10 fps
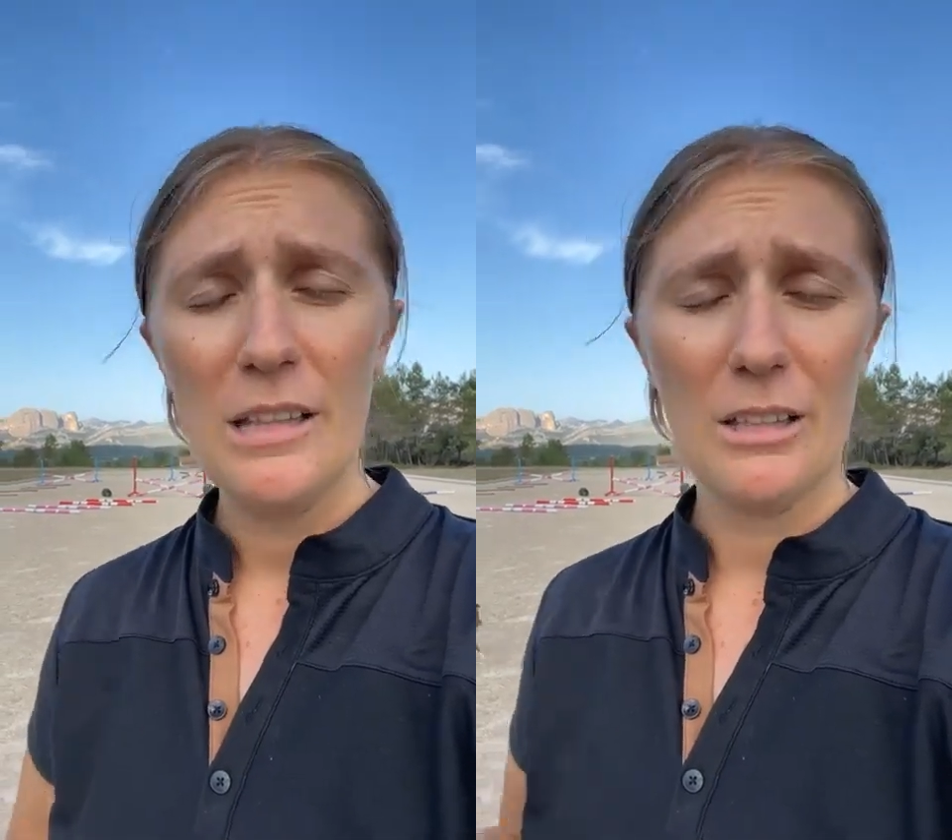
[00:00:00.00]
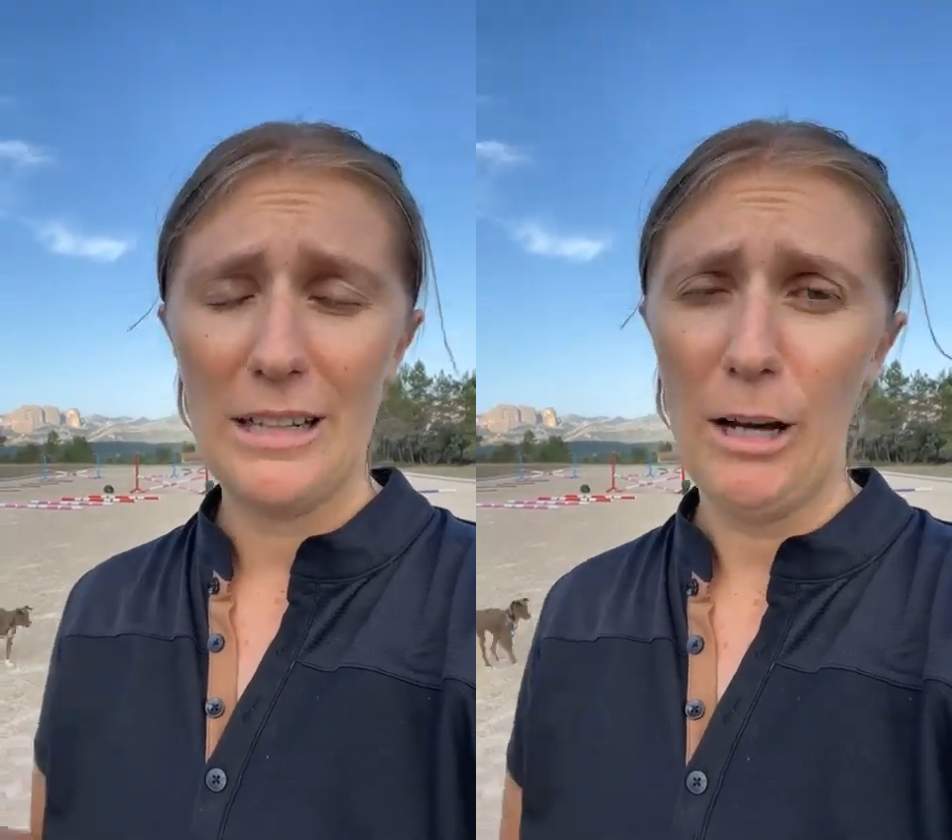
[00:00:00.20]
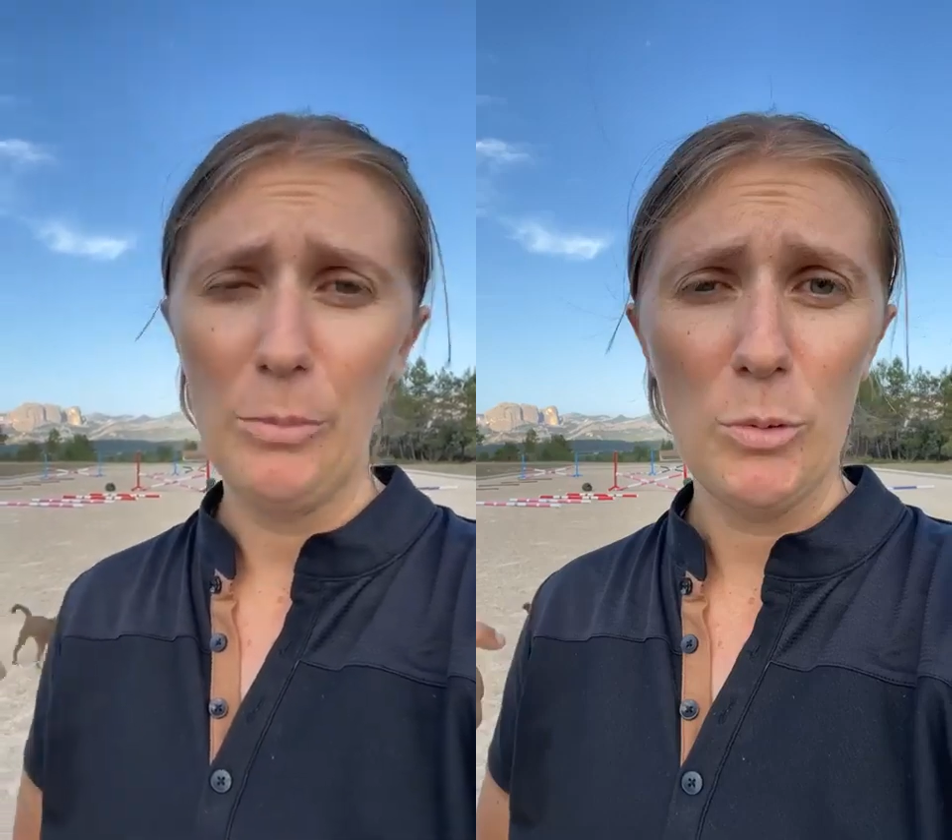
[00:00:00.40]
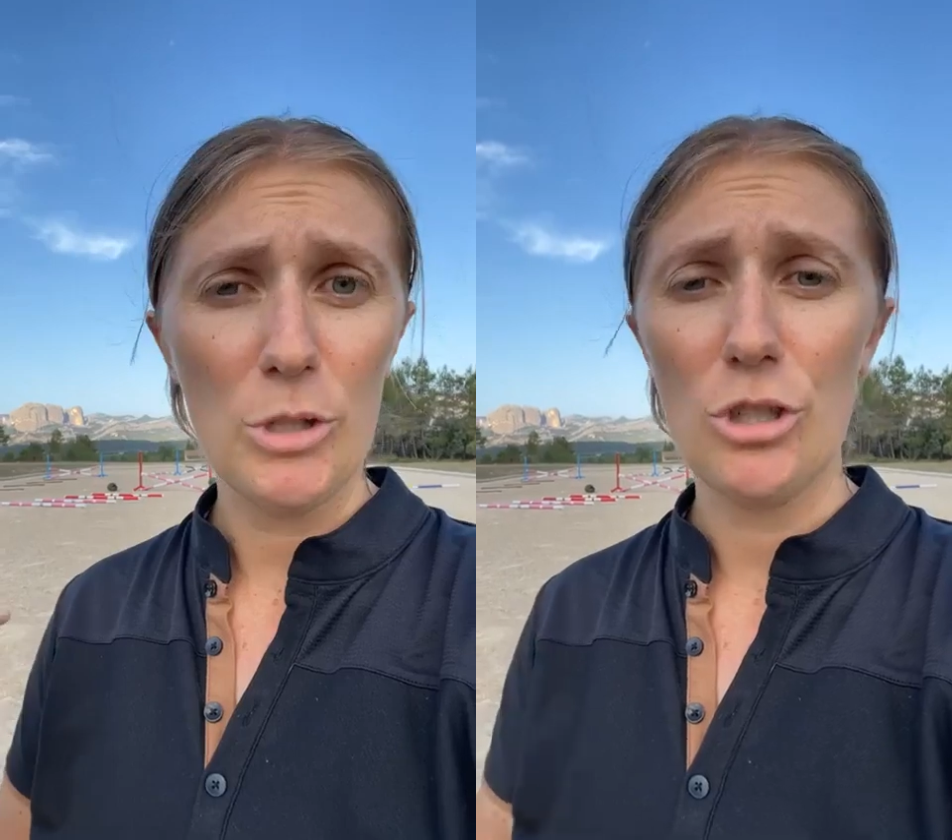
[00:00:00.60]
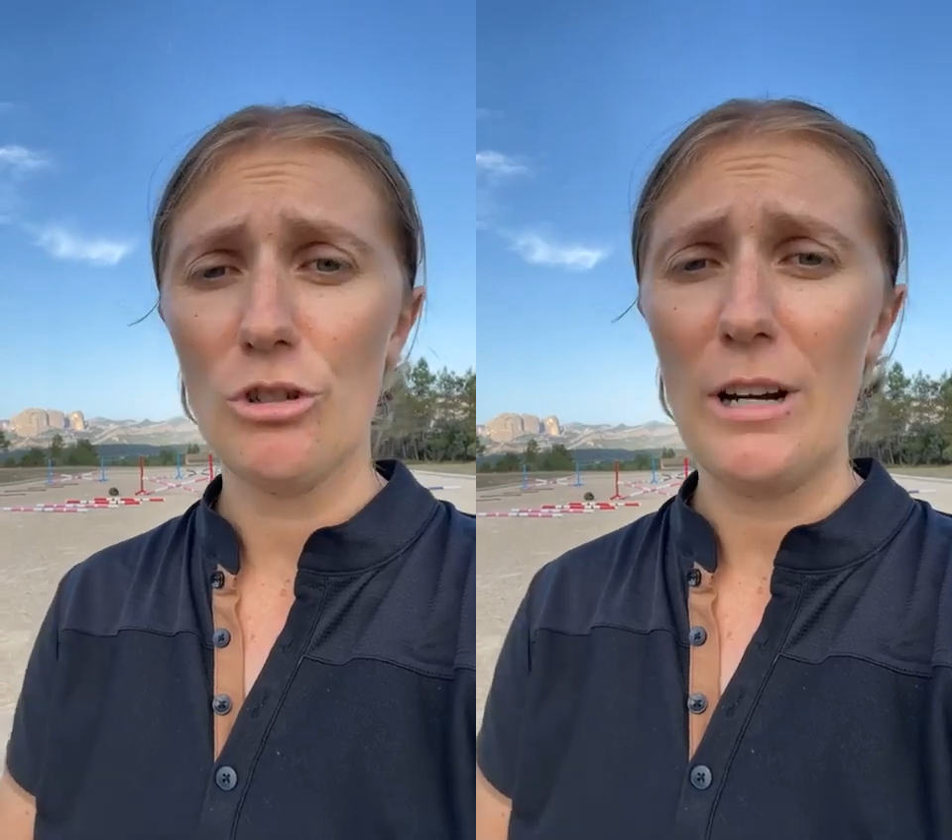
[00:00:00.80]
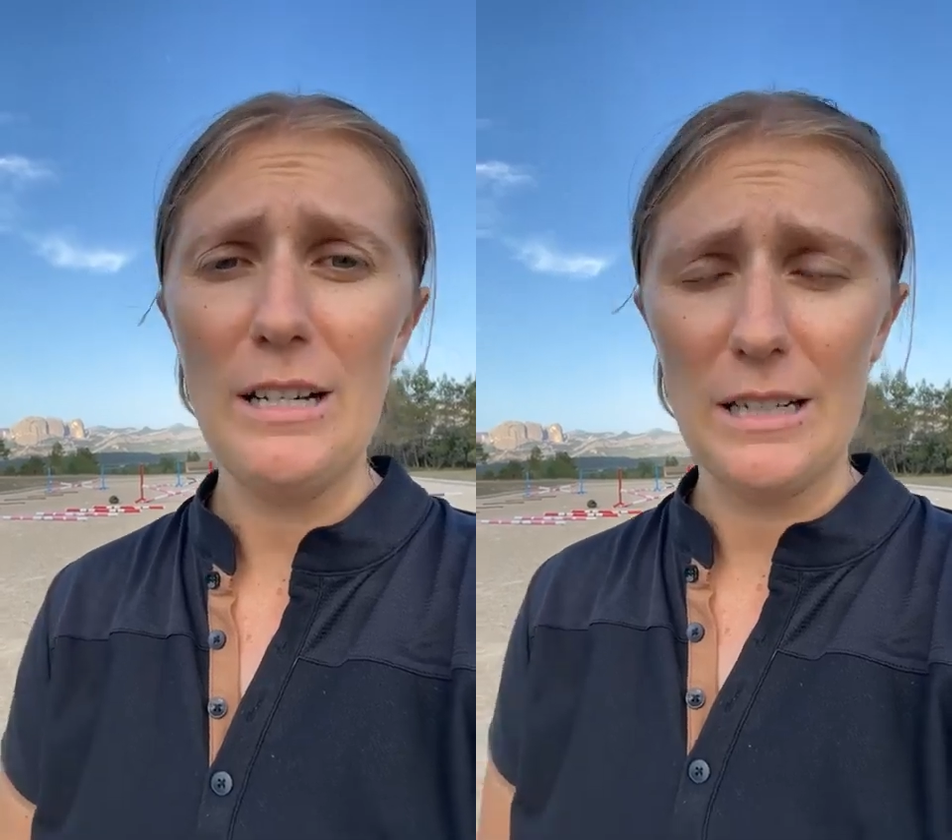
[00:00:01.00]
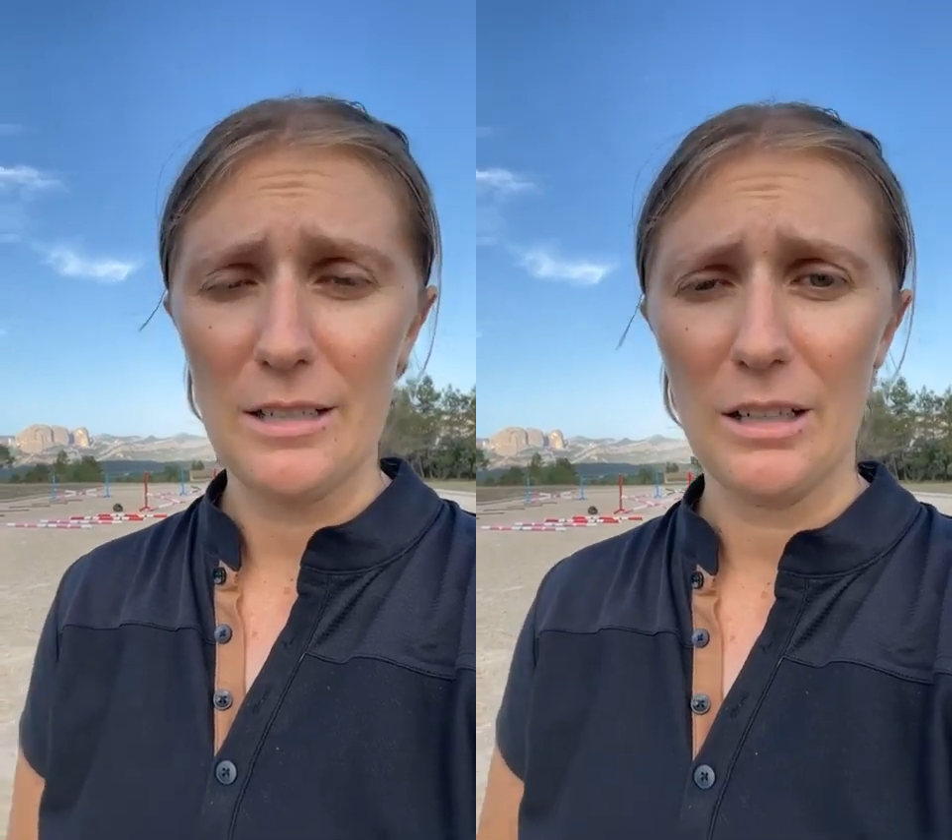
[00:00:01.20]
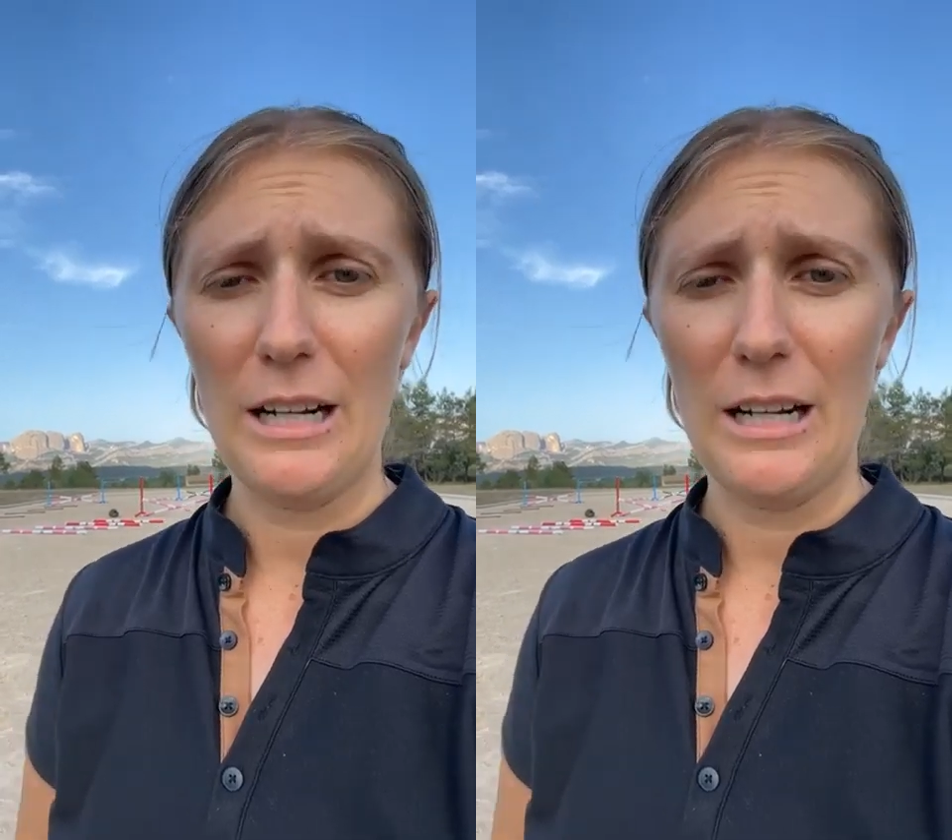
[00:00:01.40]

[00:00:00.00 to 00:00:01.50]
They're going to help you with straightness.